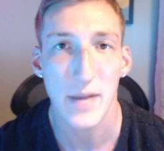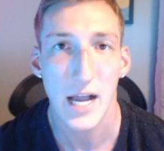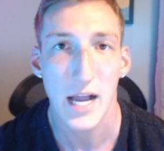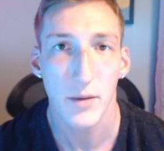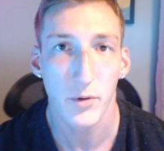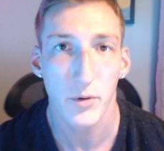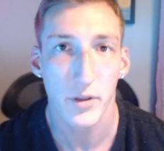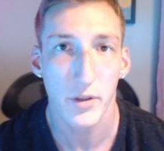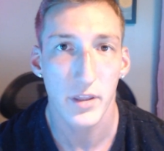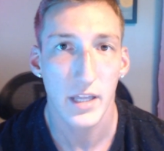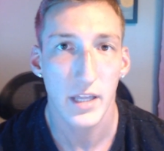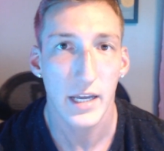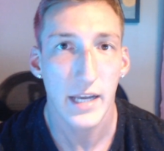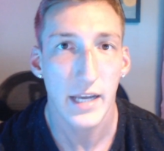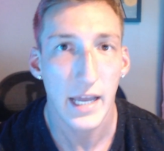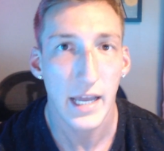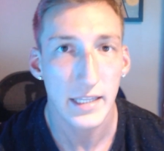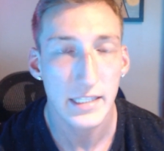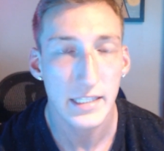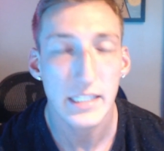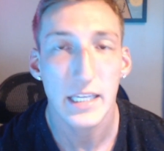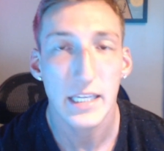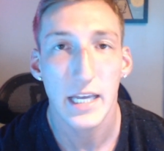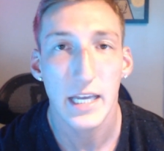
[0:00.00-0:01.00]
I will then
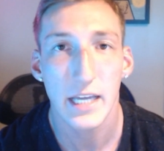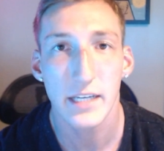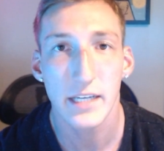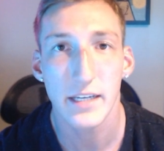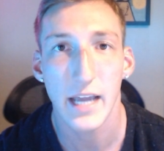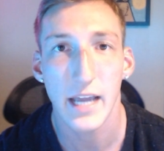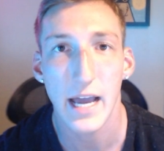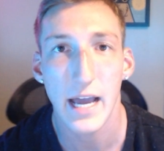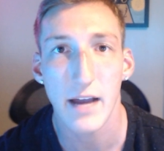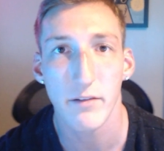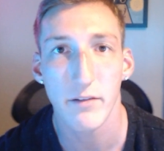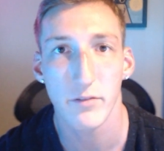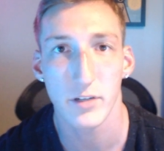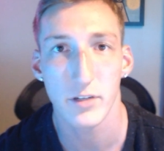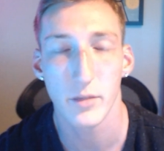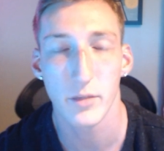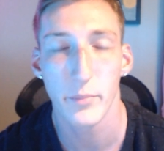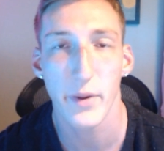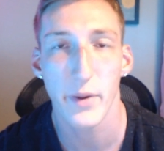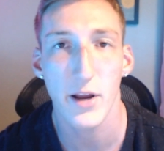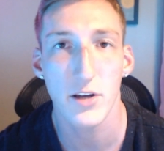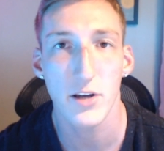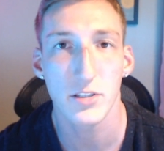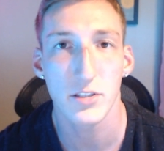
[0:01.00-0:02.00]
at the end have a
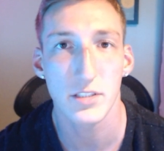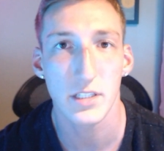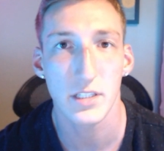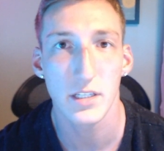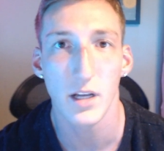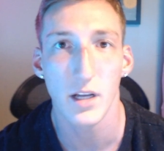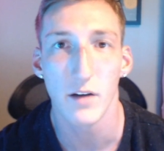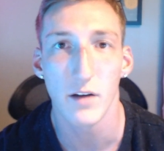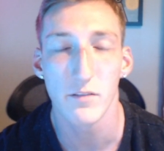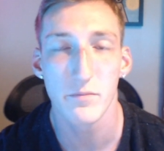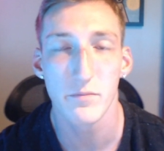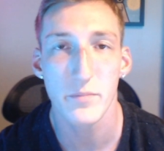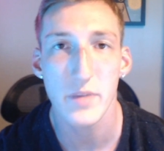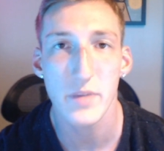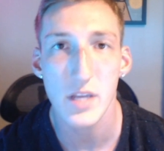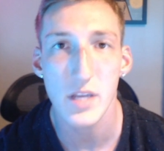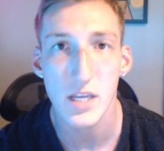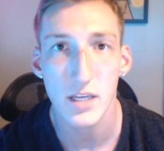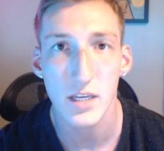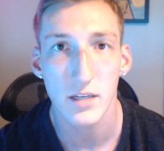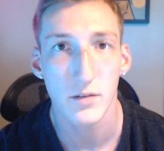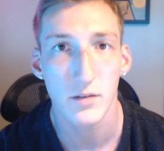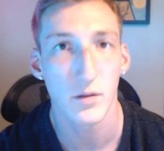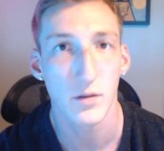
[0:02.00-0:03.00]
comparison of
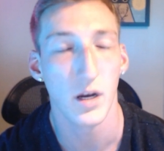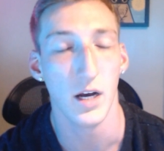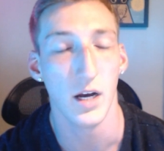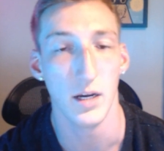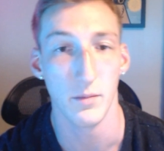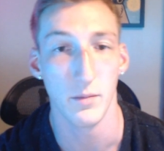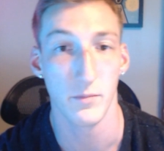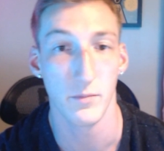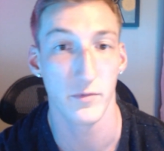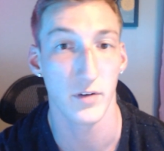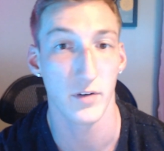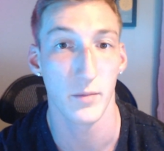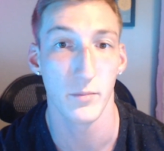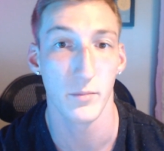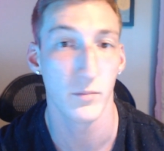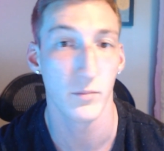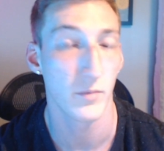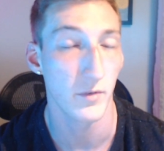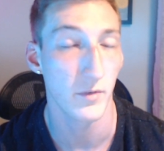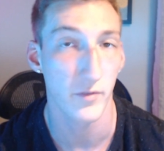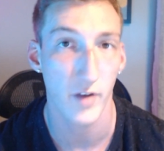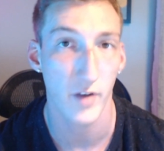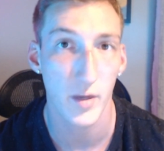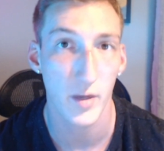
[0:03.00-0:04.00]
me um, from
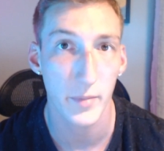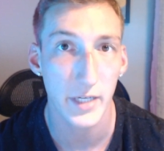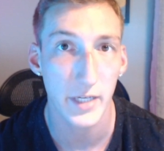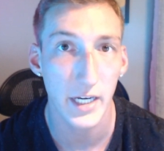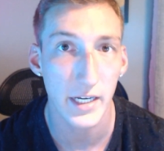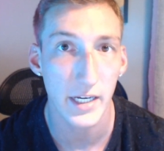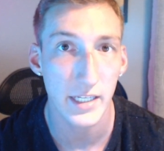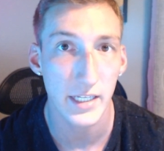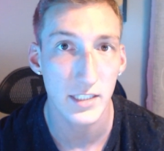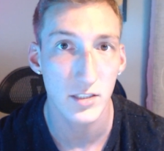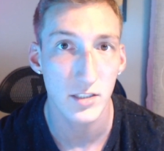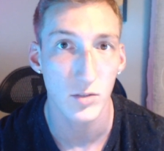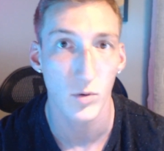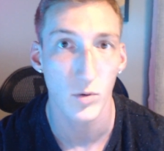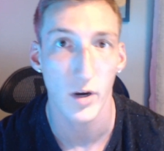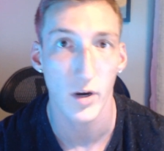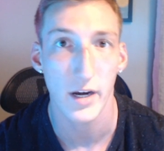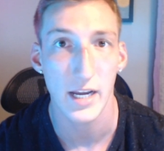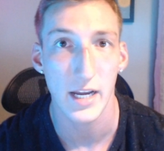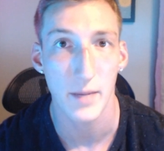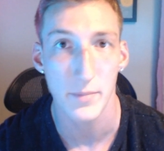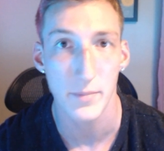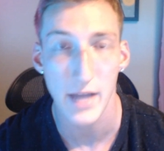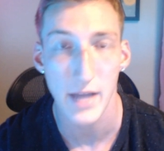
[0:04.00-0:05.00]
the very beginning to where
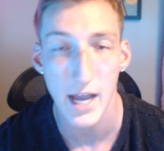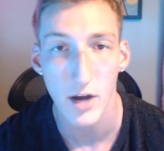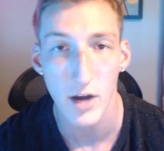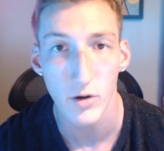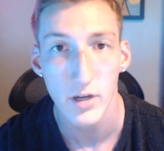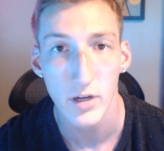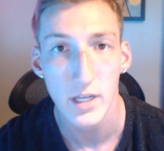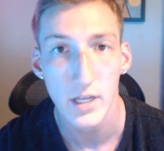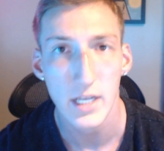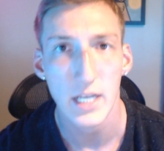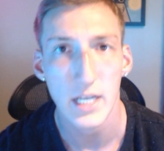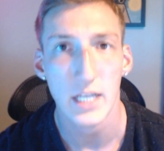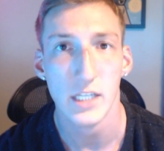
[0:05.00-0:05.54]
I am now.